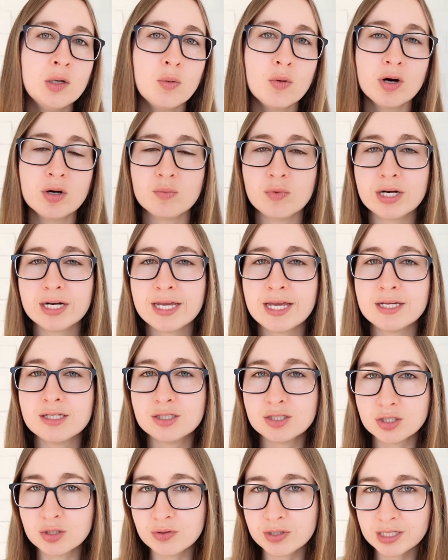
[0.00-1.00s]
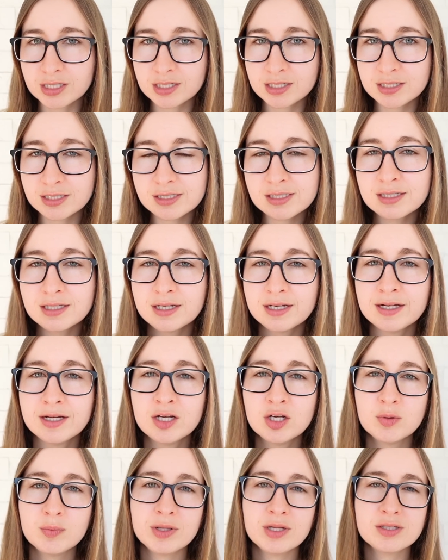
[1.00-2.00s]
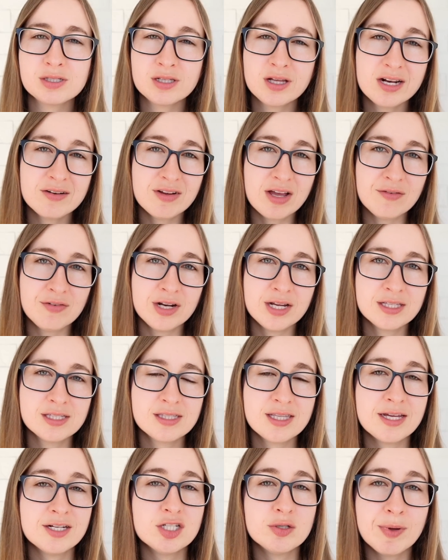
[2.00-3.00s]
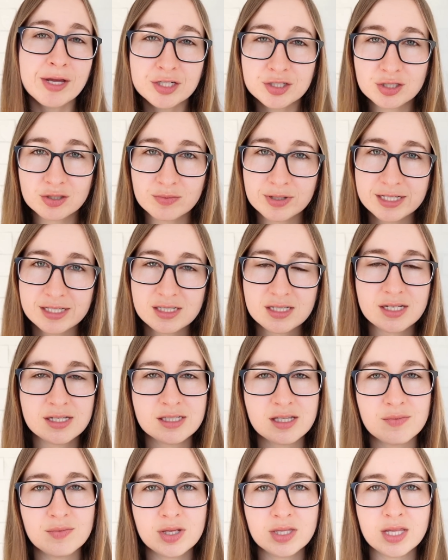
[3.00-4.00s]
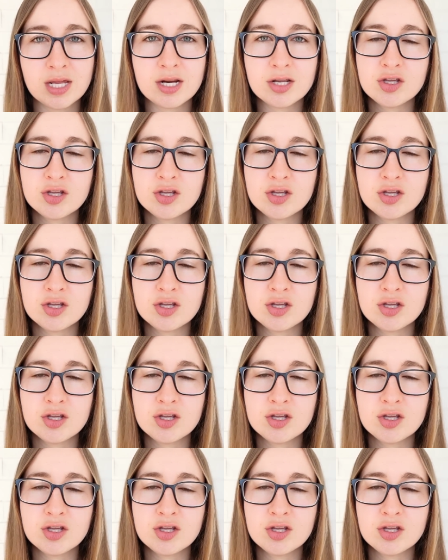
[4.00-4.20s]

or in one case 2 years, but there's a lot of evidence that dementia risk is something that